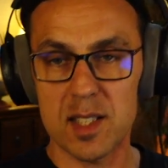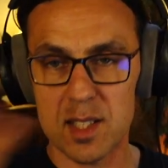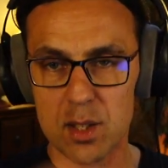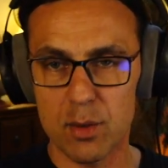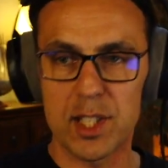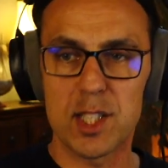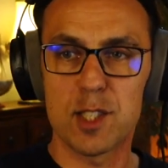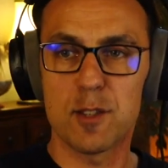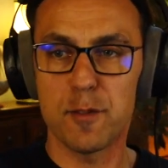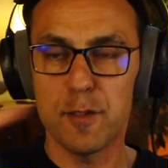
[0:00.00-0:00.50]
So
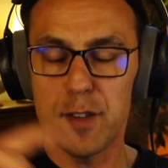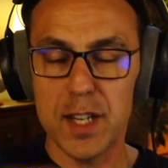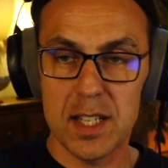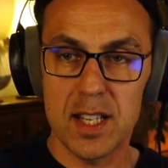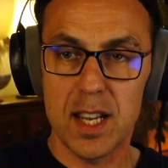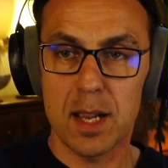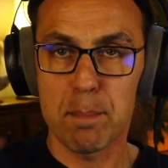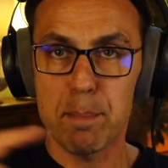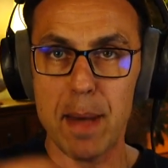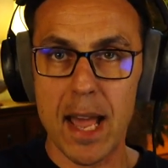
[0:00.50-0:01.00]
it's
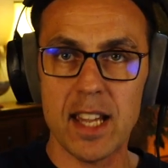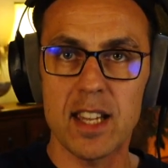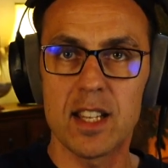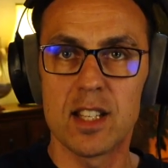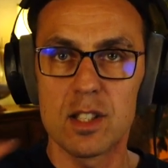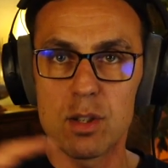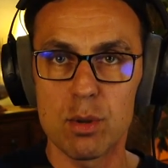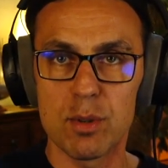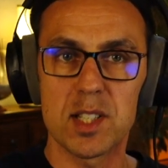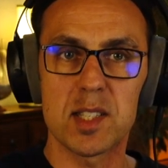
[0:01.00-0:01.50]
feeding back
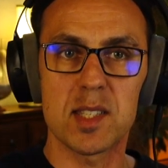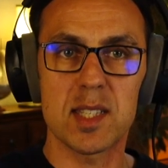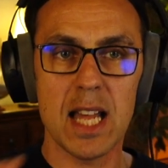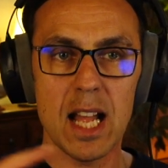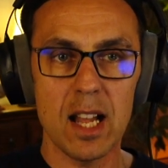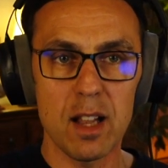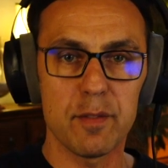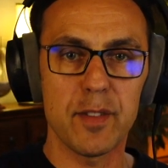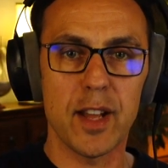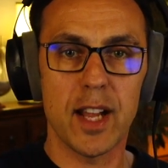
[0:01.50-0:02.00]
into
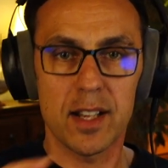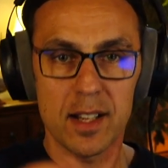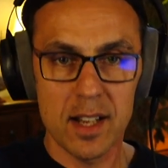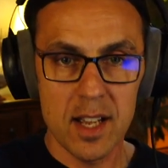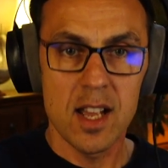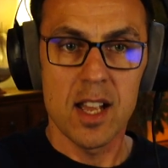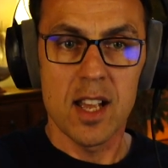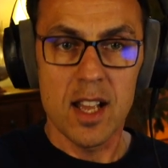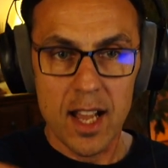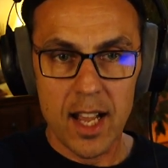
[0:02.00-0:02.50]
itself, and
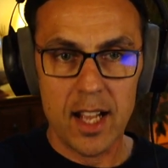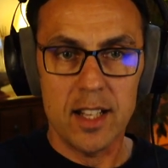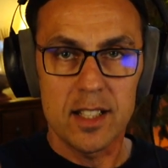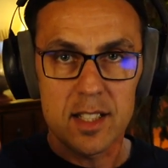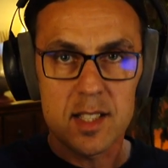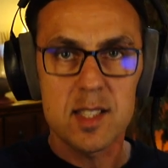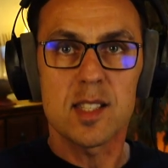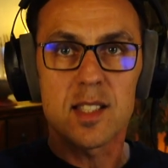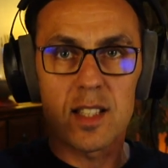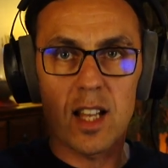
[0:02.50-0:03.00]

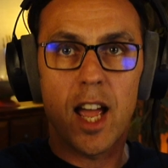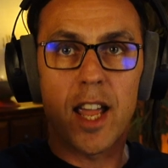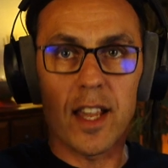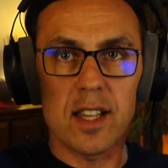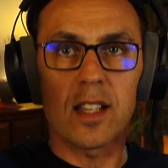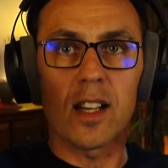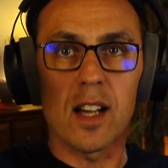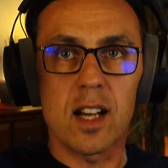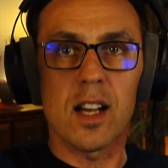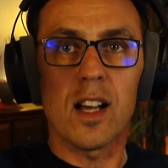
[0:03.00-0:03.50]
it's
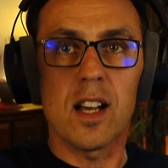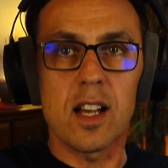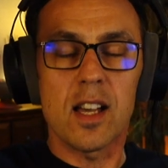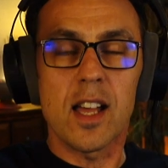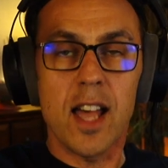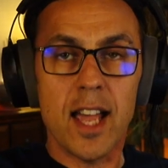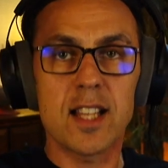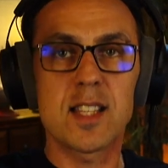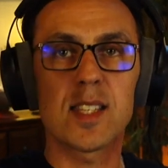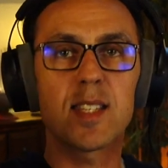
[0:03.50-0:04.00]
like
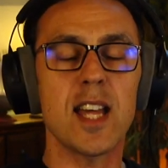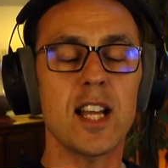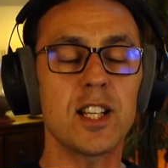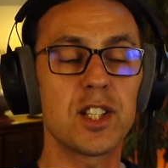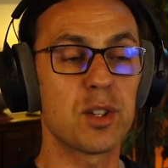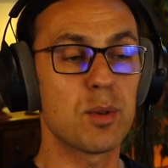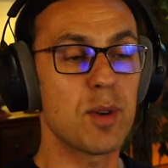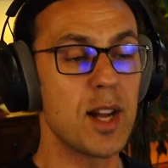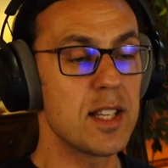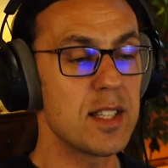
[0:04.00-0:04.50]

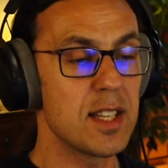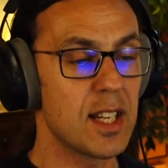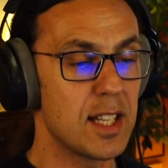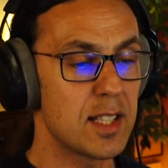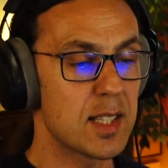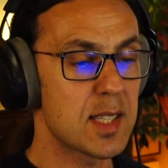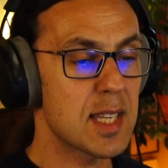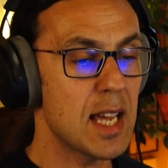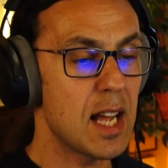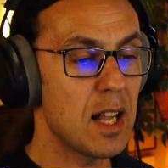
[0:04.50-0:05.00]
exaggerating
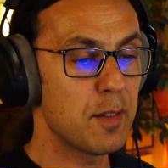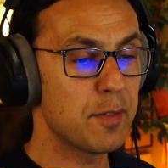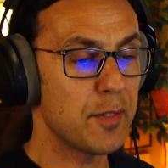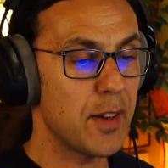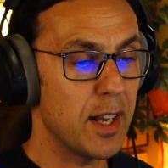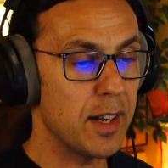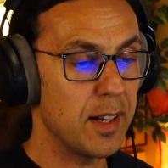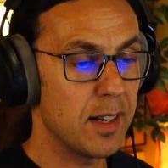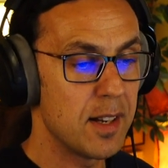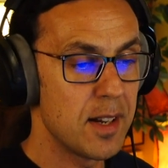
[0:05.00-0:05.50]
itself,
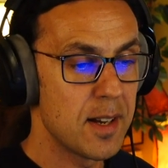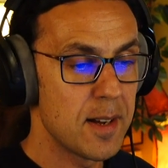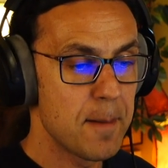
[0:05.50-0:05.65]
and